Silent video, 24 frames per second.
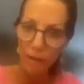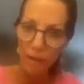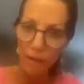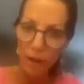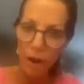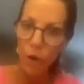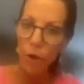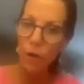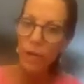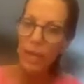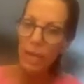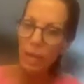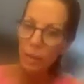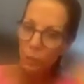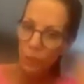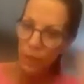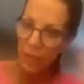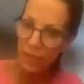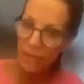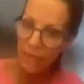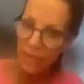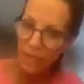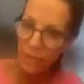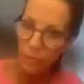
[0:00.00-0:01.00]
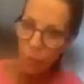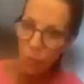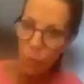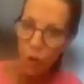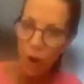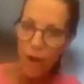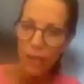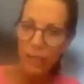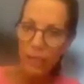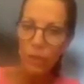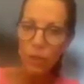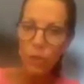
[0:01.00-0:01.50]
Or can we get
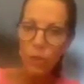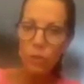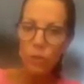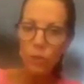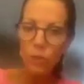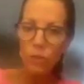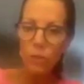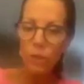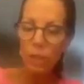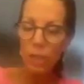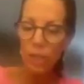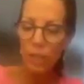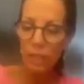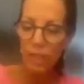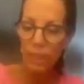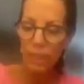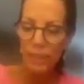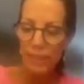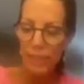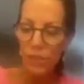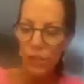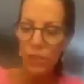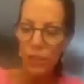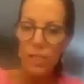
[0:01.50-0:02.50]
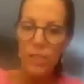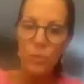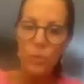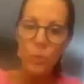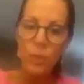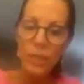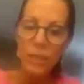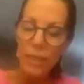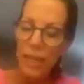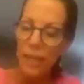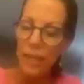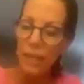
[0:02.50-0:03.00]
wide local excisions with
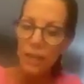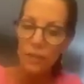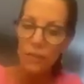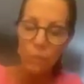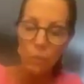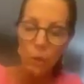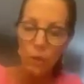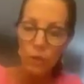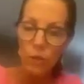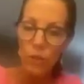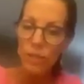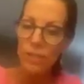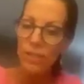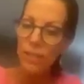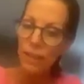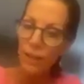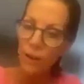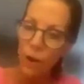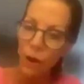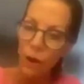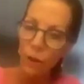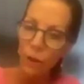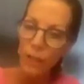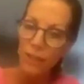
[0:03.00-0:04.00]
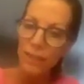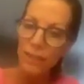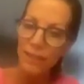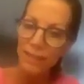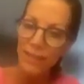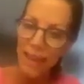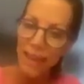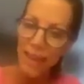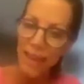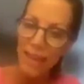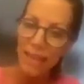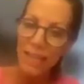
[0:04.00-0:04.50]
negative margins and call it a
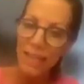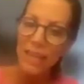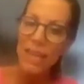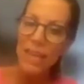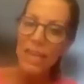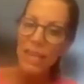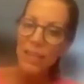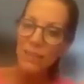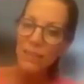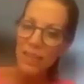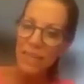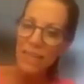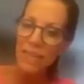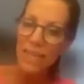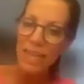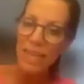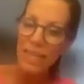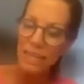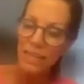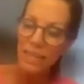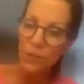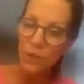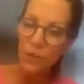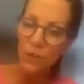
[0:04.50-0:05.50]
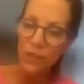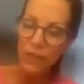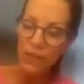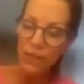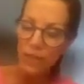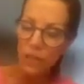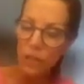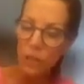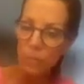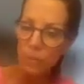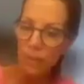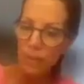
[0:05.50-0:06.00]
day if they take endocrine
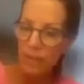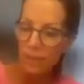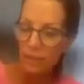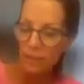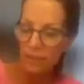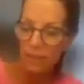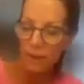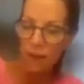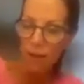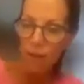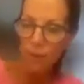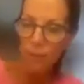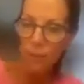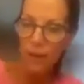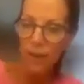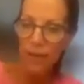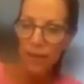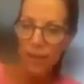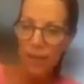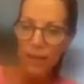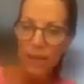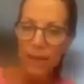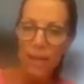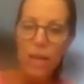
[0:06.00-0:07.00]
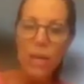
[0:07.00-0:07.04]
therapy and can tolerate it?